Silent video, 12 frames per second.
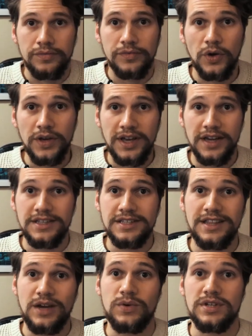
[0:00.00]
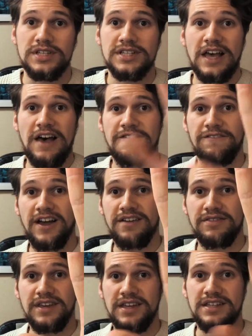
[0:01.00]
Alright guys, that was
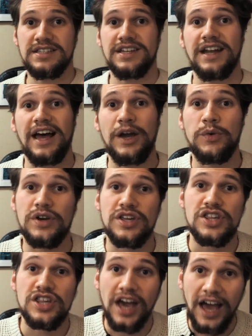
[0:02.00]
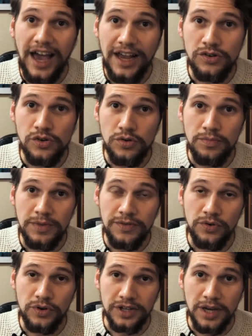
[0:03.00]
5 things that I wish I knew
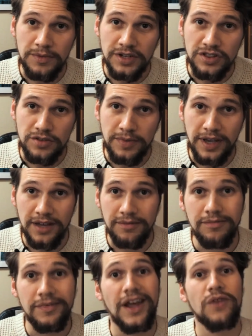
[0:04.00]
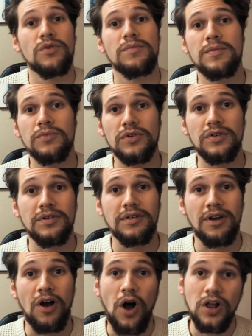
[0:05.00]
before coming to Japan. And remember,
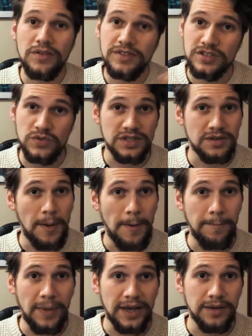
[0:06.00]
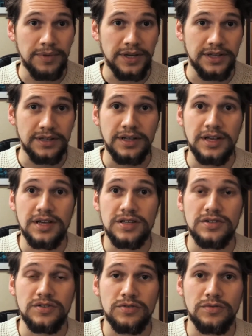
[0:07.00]
all of this was my opinion,
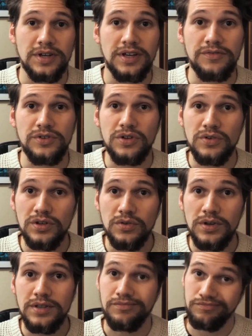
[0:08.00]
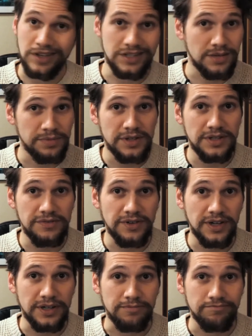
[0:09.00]
so if you don't agree, that's completely
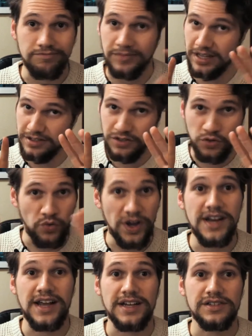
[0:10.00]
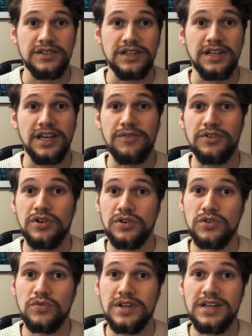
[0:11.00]
fine. That's great actually. If you don't
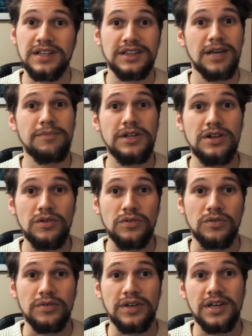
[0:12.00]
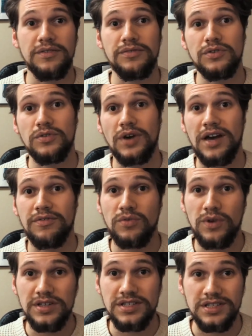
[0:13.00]
agree, let me know. If you have
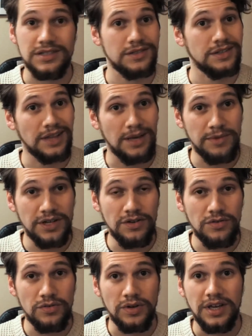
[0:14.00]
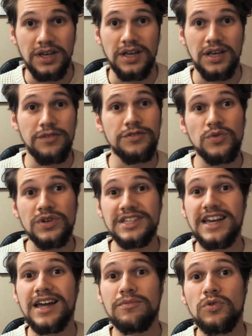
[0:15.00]
questions, let me know. If you want
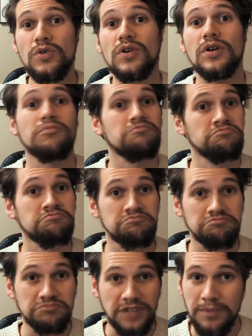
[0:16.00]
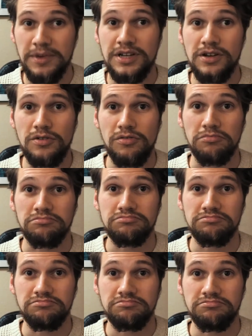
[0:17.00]
to add more, let me know.
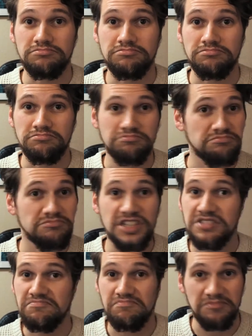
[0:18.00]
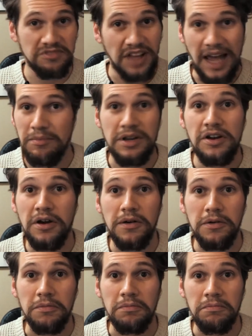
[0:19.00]
Just let me
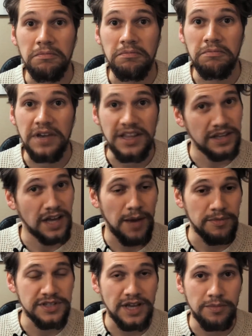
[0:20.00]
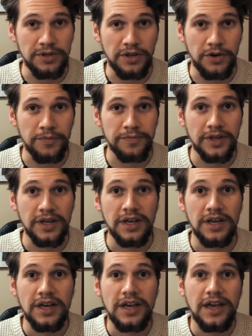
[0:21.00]
know in the comments down below.
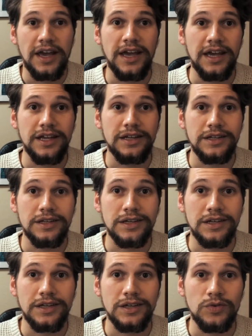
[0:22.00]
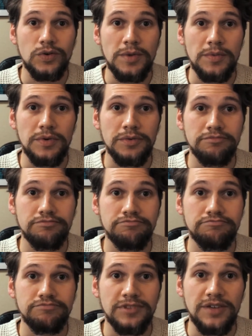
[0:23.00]
And uh, remember,
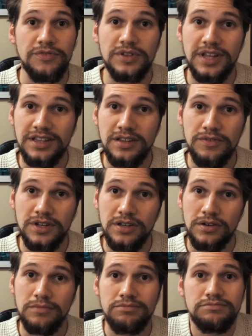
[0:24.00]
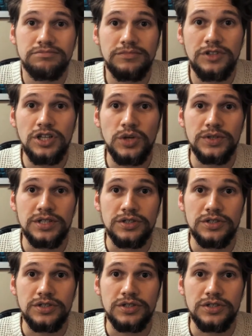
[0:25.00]
if you like the video, you know what to